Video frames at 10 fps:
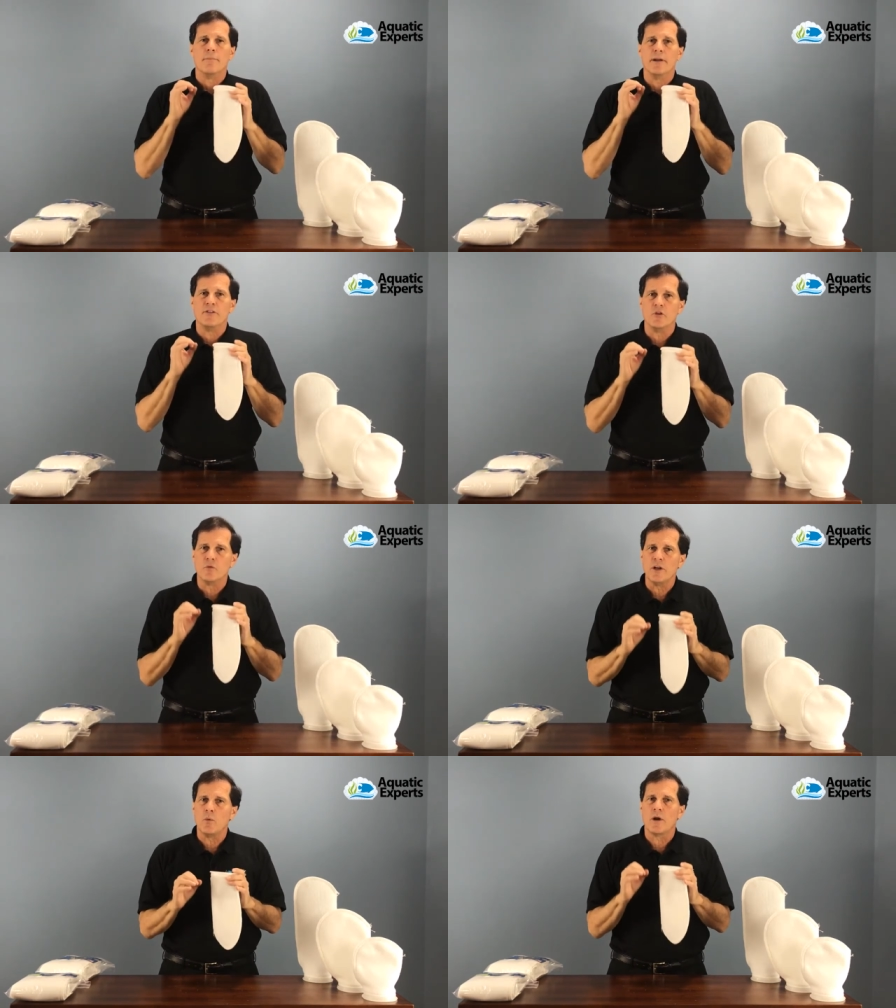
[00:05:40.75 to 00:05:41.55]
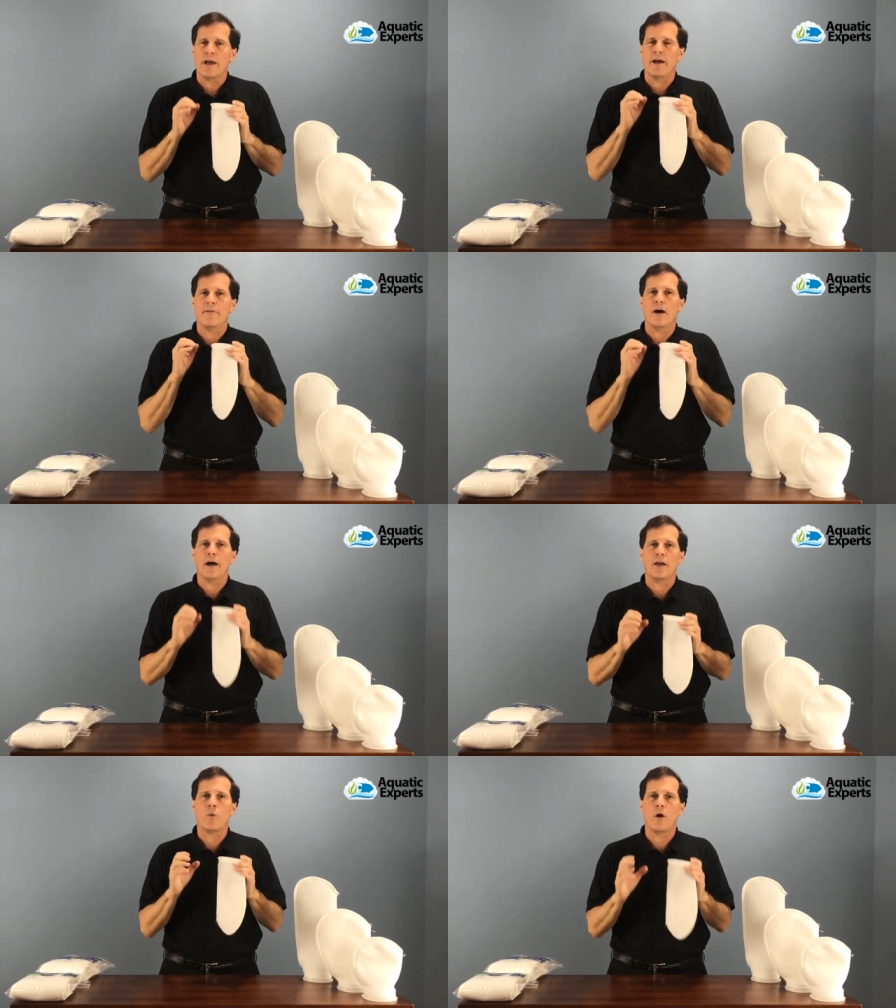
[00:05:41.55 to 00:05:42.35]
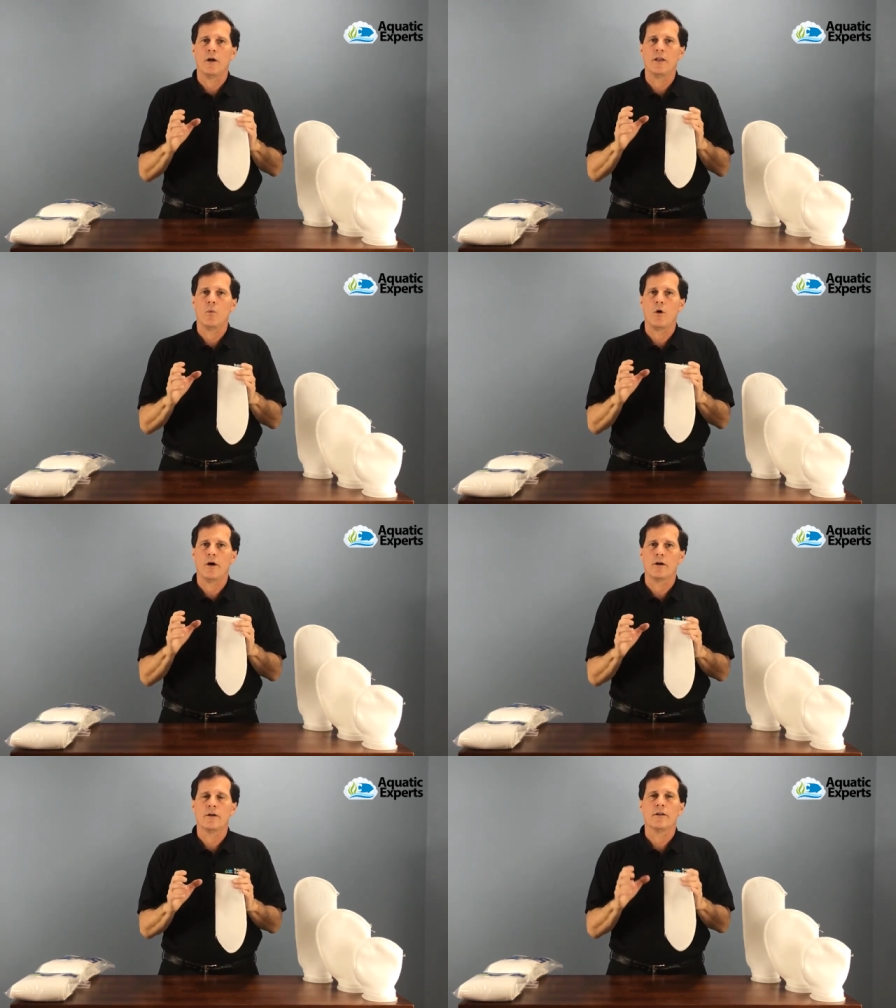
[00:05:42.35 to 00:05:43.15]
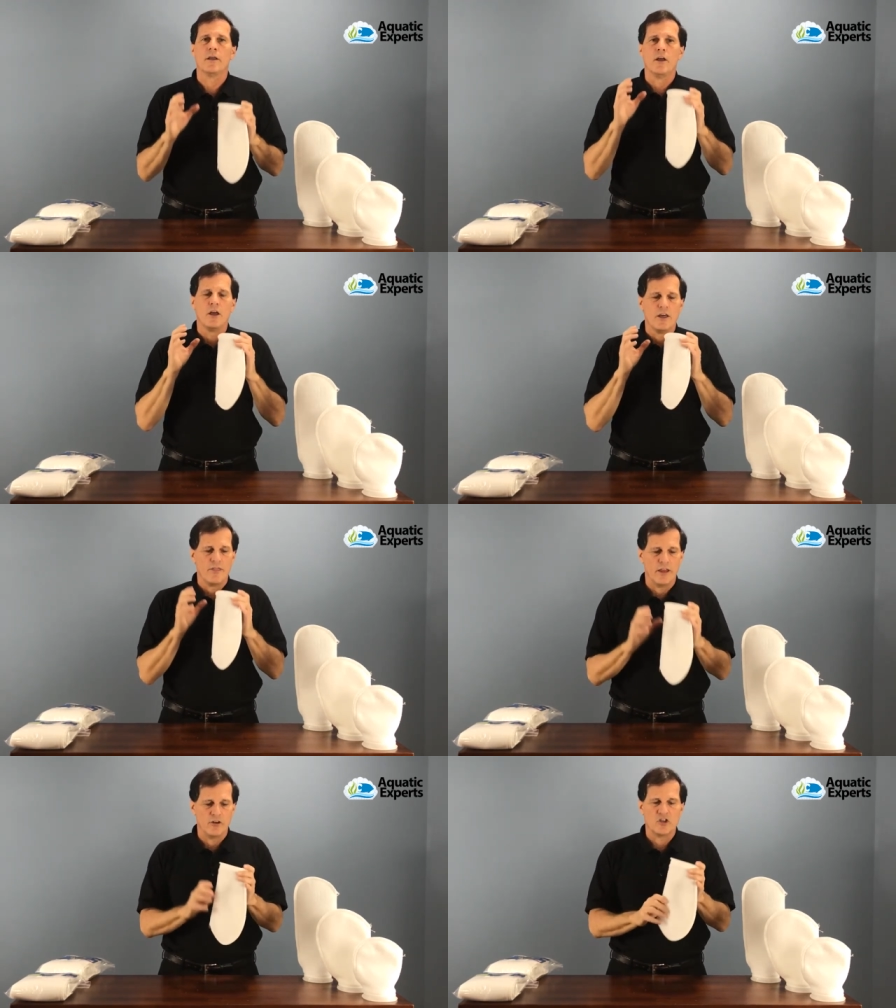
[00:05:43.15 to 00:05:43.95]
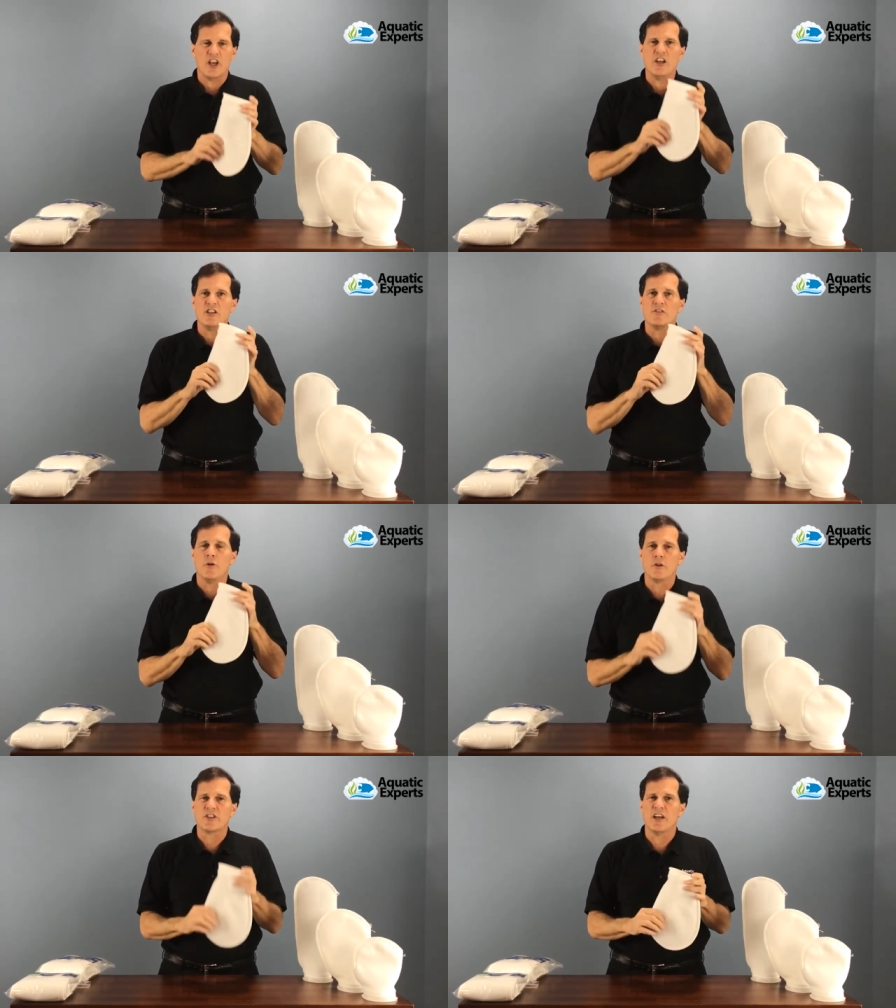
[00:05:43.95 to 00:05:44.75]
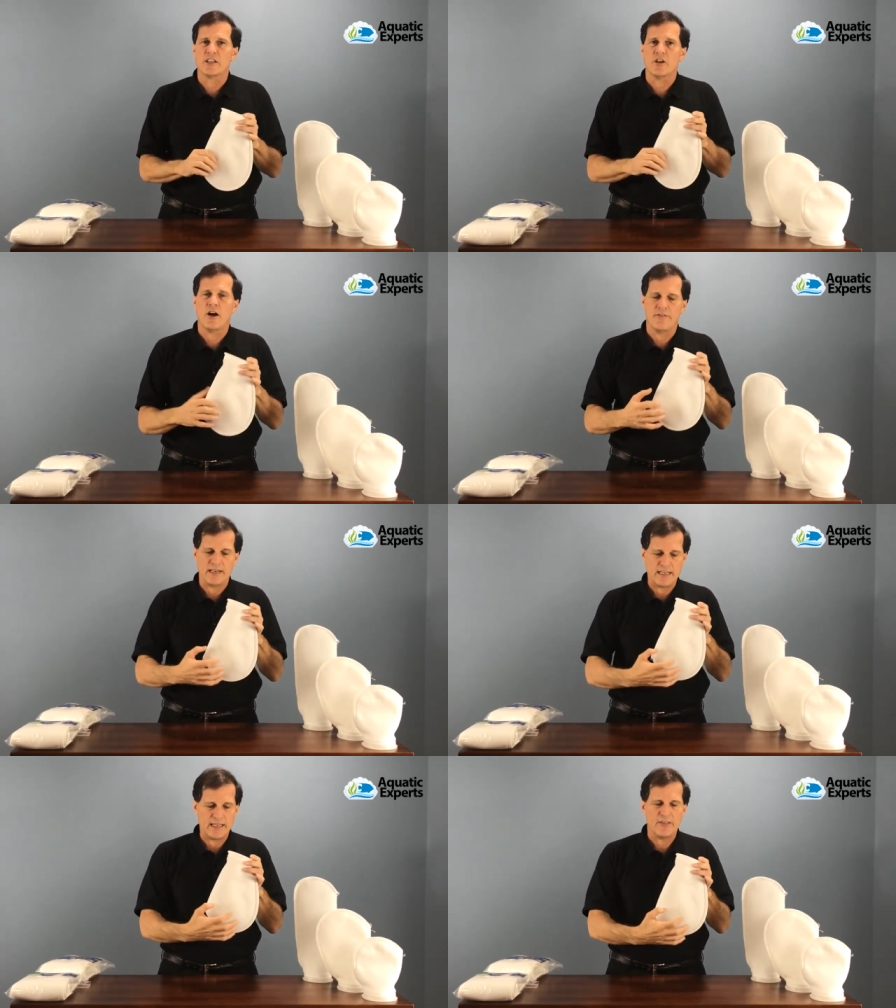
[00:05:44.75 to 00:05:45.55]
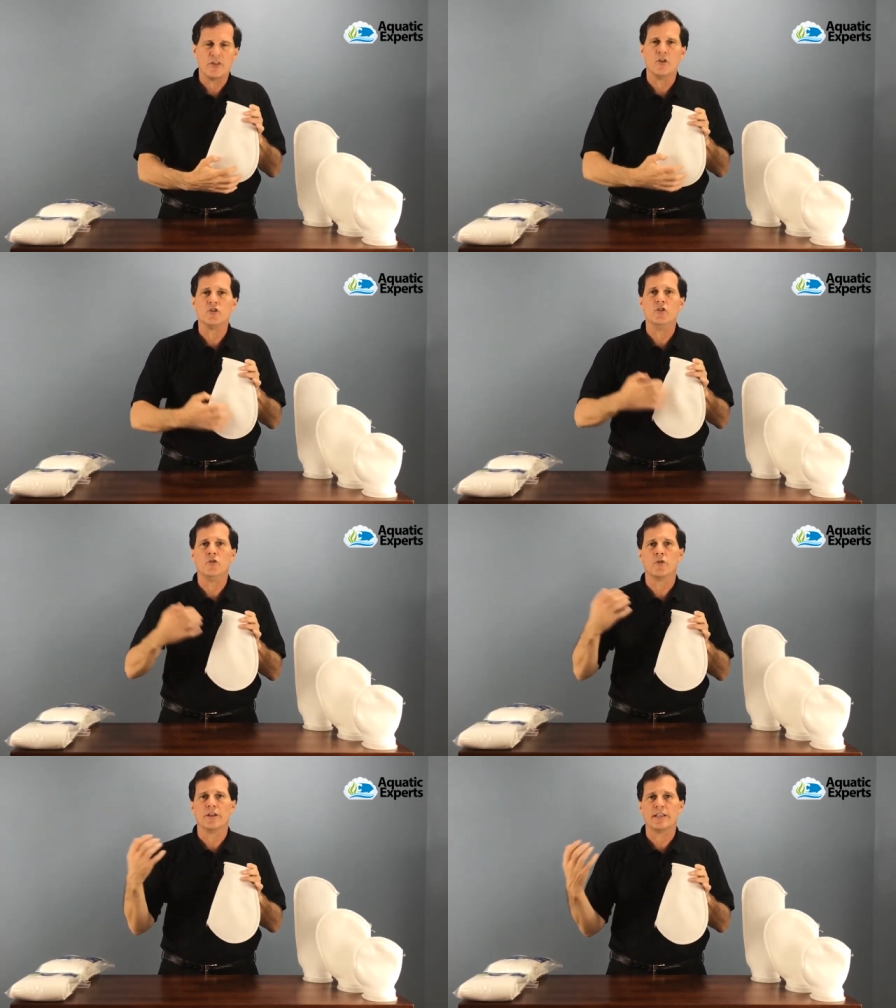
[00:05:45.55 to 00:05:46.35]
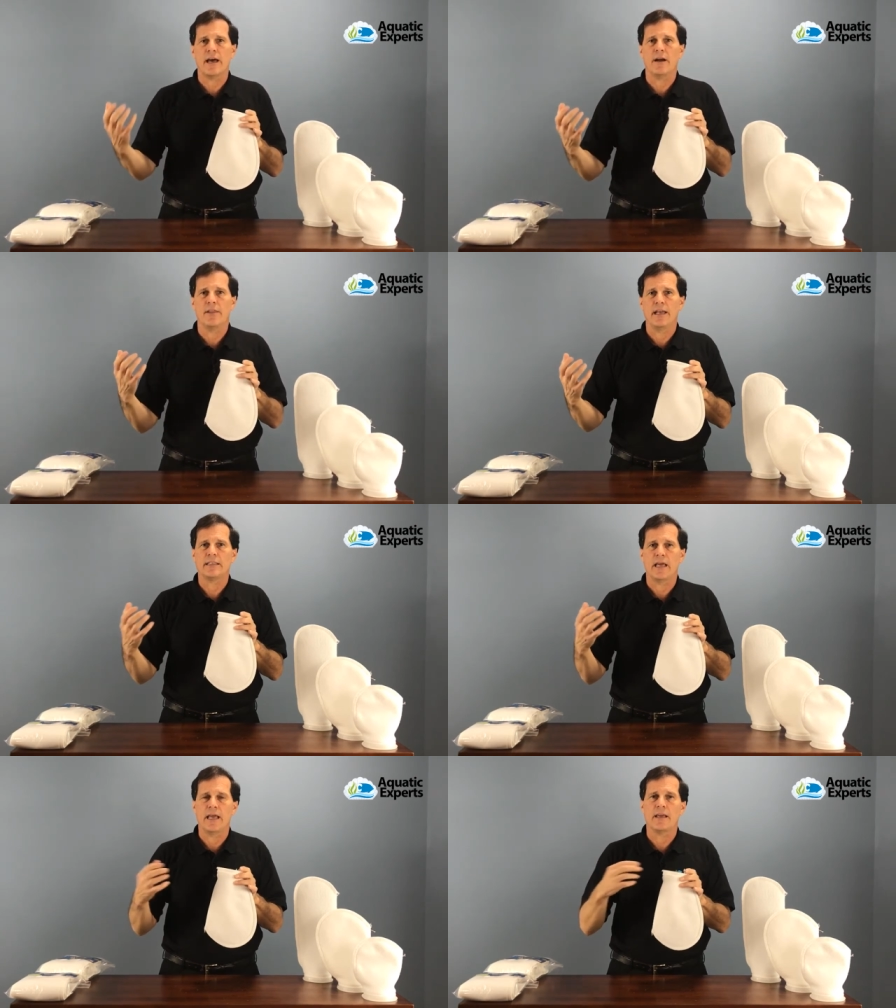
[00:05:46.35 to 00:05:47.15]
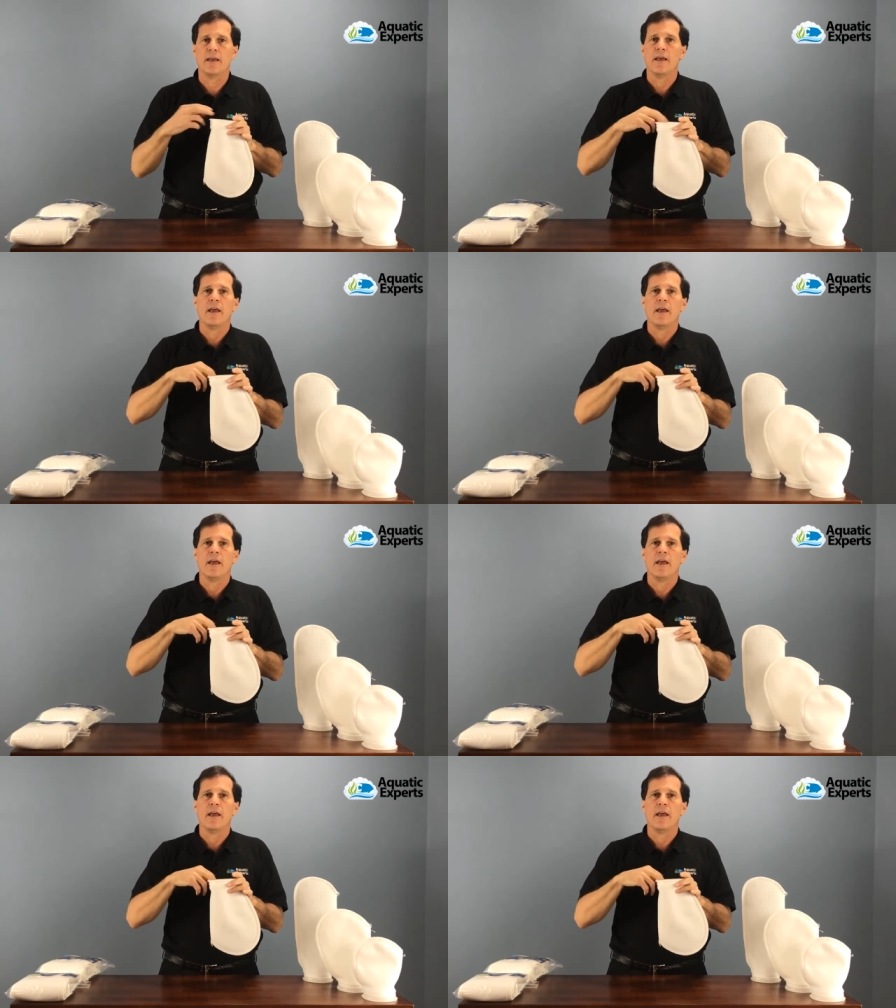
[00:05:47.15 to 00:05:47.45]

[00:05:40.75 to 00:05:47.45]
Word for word: But if you really want to have high quality water, then change these filter socks off and get those nutrients out of that tank.